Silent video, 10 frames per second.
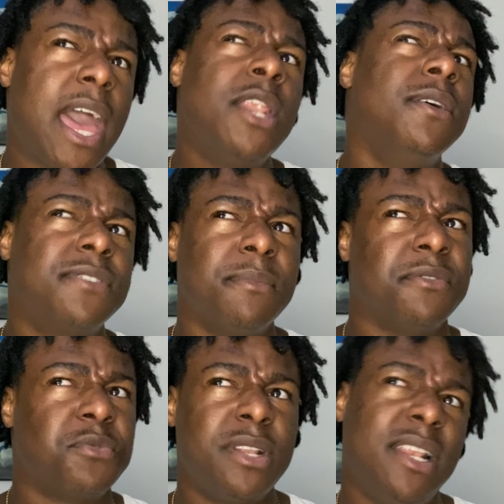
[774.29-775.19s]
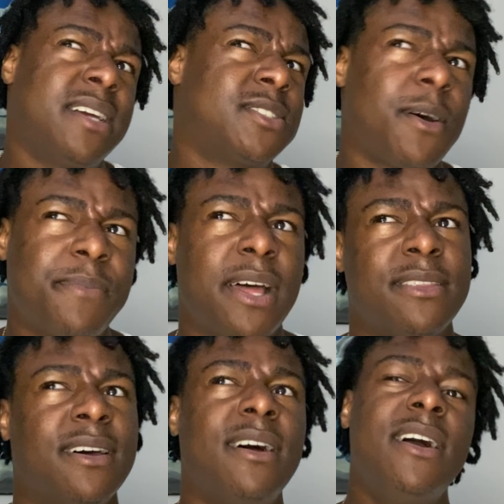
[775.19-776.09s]
any of them have really linked up like
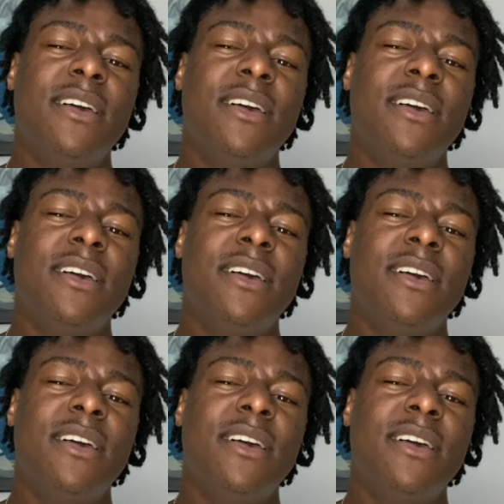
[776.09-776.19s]
that.